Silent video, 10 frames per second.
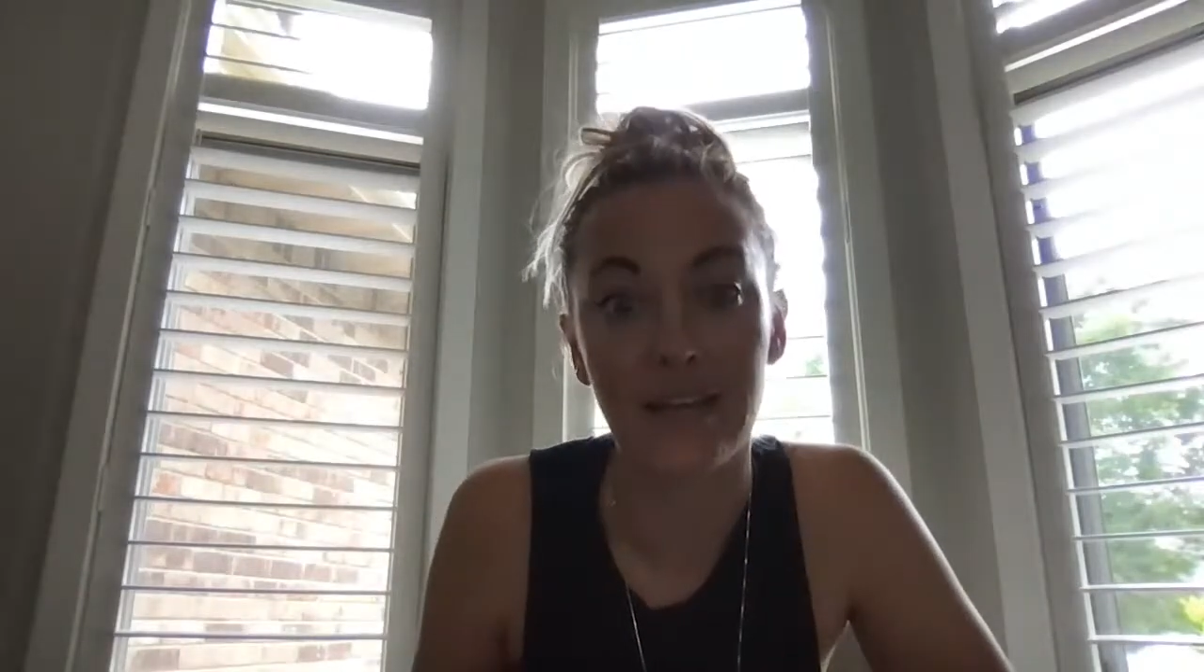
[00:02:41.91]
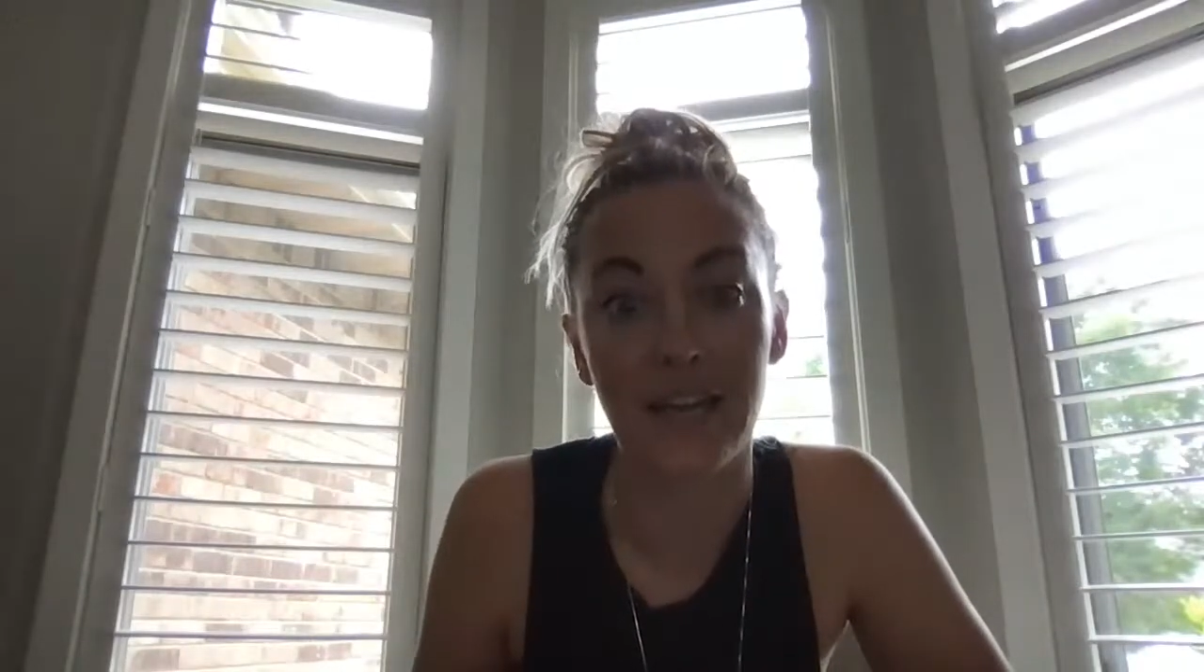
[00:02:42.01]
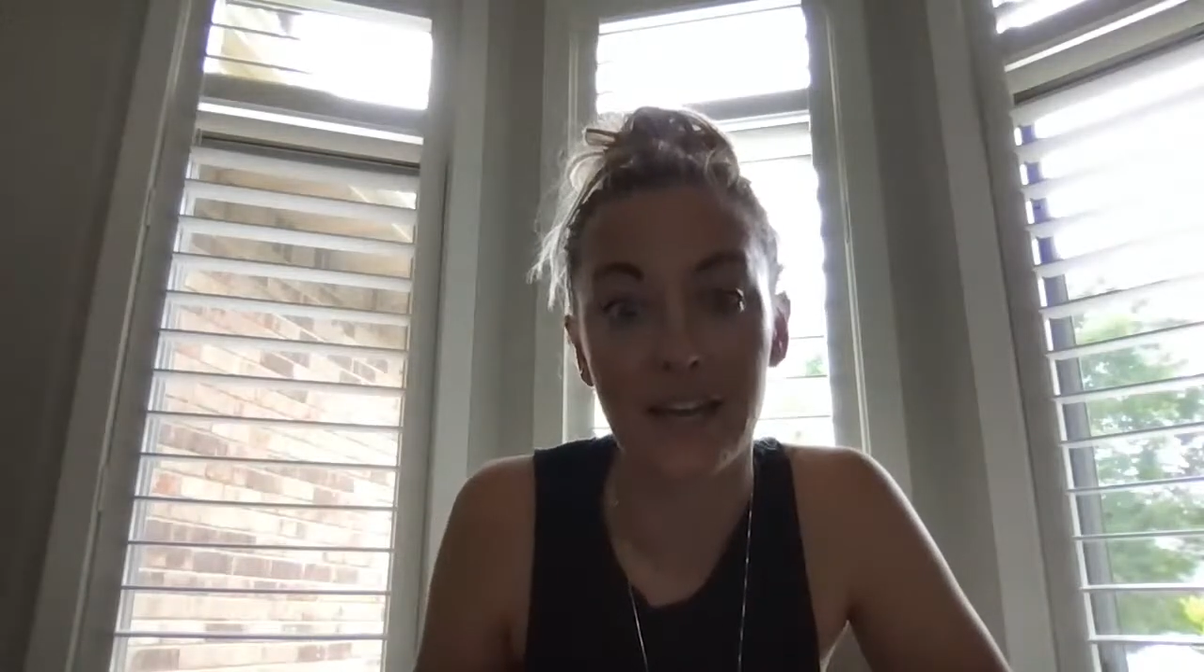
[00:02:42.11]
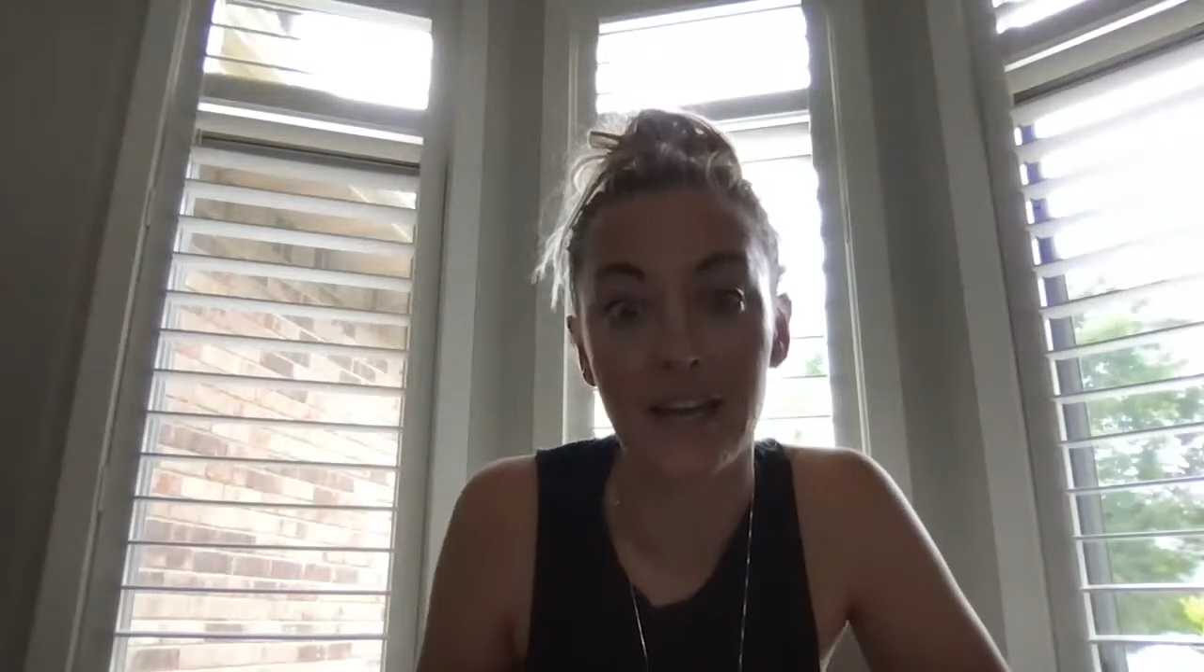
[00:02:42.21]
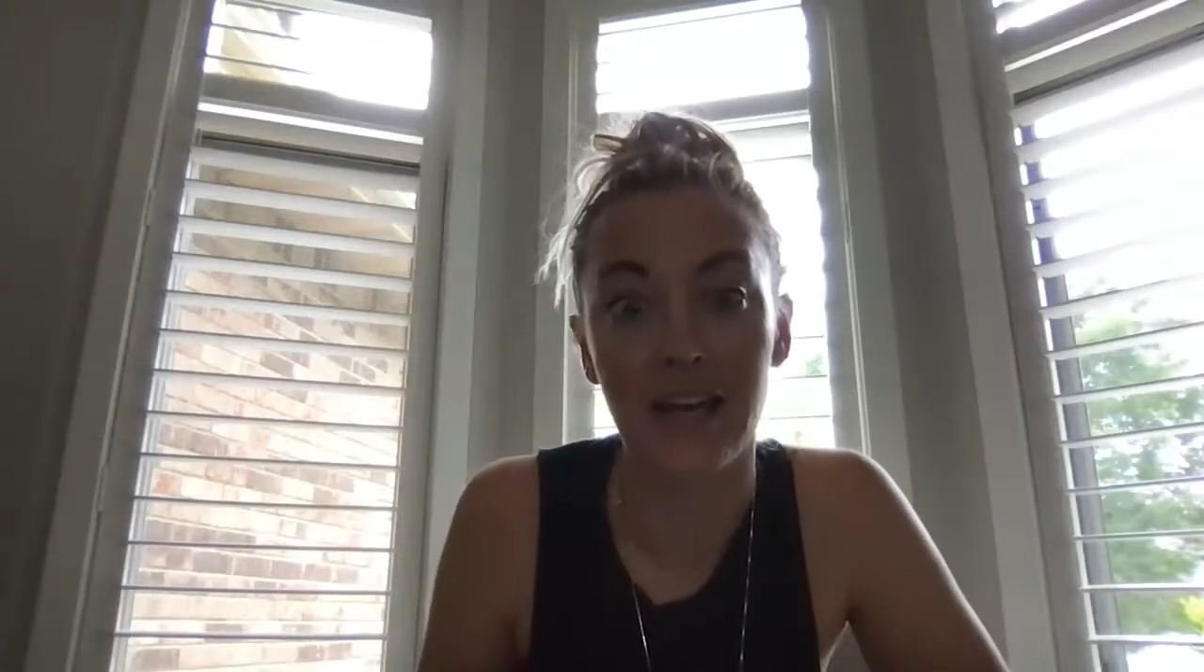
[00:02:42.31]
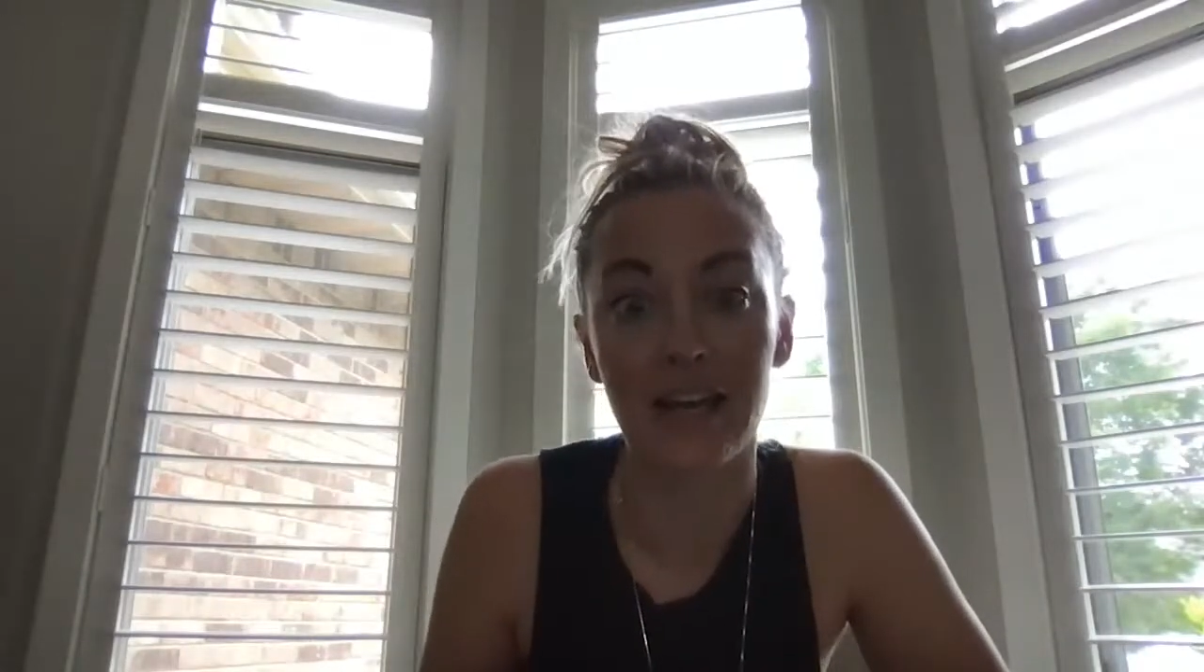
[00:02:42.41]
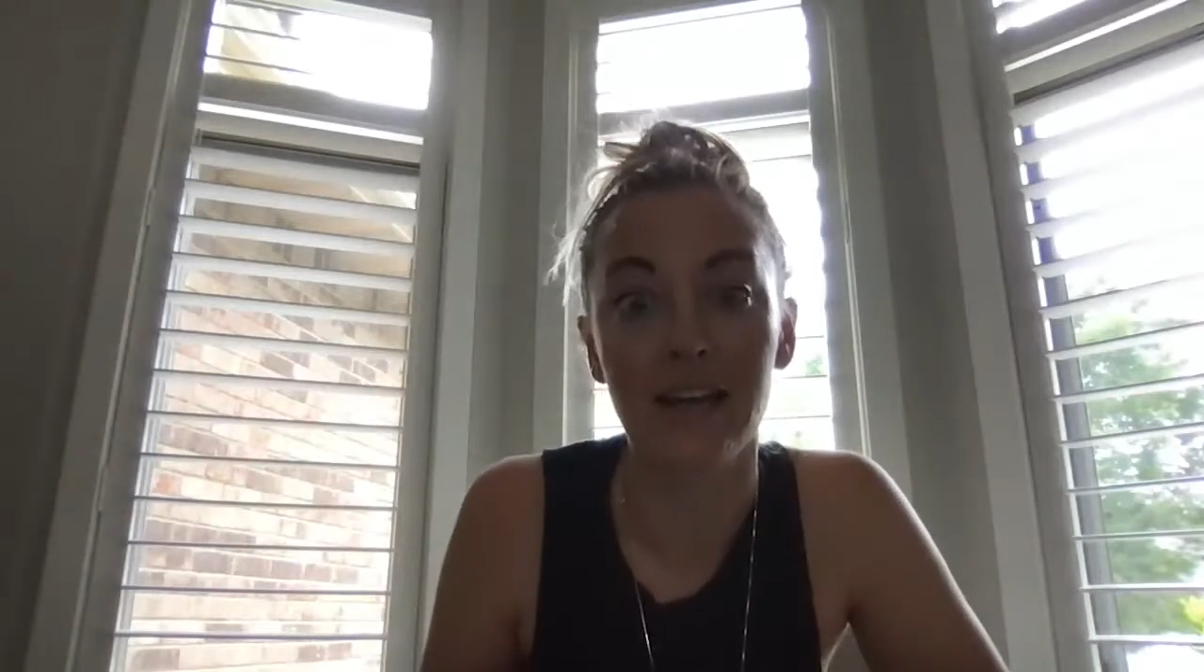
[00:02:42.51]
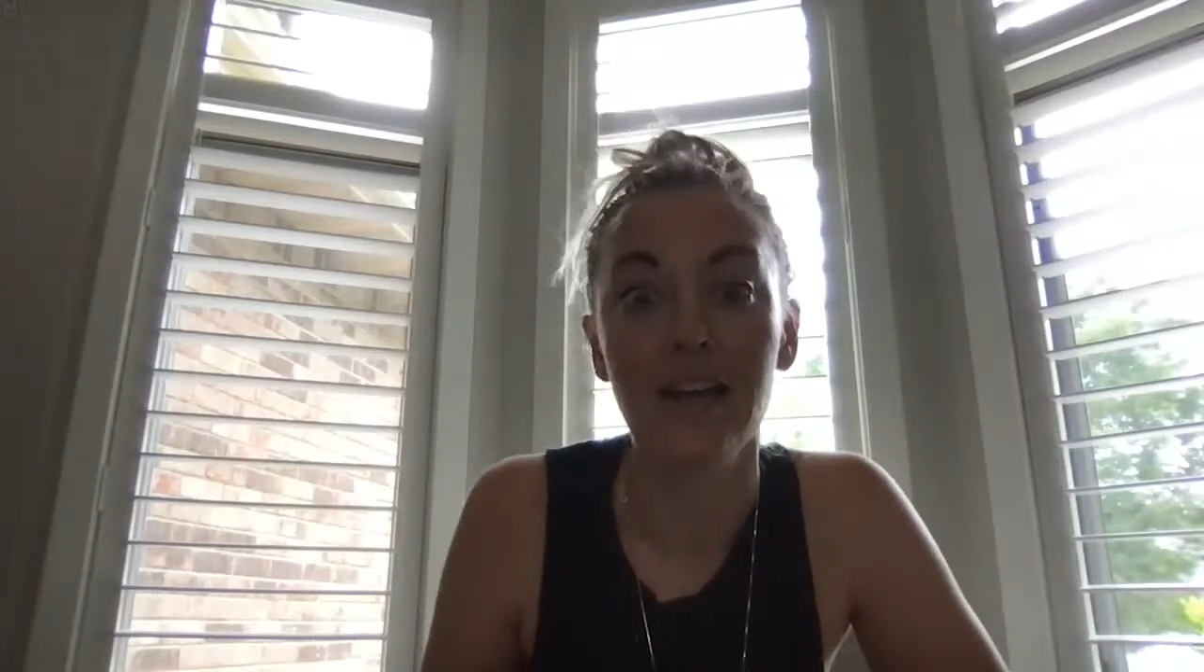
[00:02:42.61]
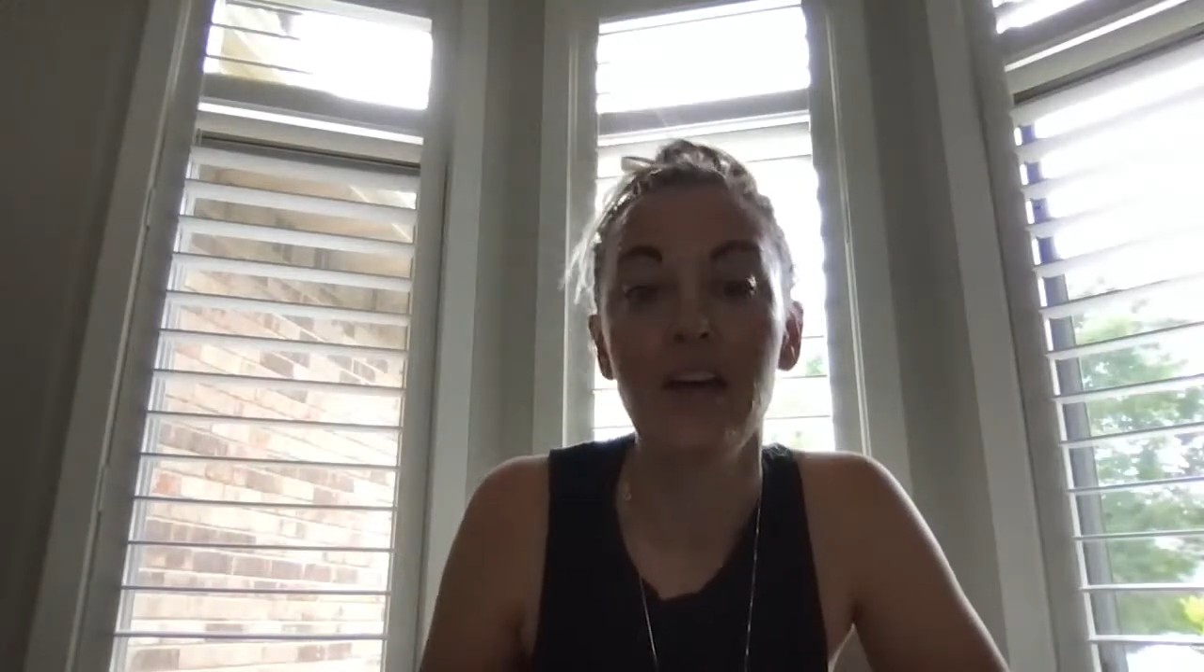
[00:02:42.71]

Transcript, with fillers: can